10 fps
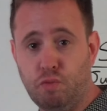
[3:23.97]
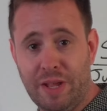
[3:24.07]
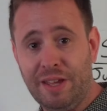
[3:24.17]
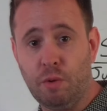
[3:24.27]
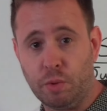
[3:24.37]

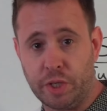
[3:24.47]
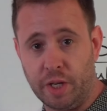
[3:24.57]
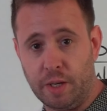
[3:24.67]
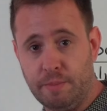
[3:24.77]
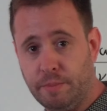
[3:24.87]
real
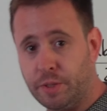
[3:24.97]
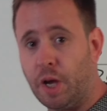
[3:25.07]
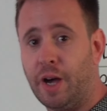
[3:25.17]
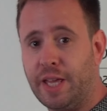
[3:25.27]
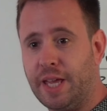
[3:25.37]
terms,
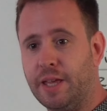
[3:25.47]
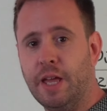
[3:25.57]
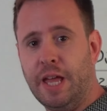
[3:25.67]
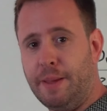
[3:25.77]
i.e.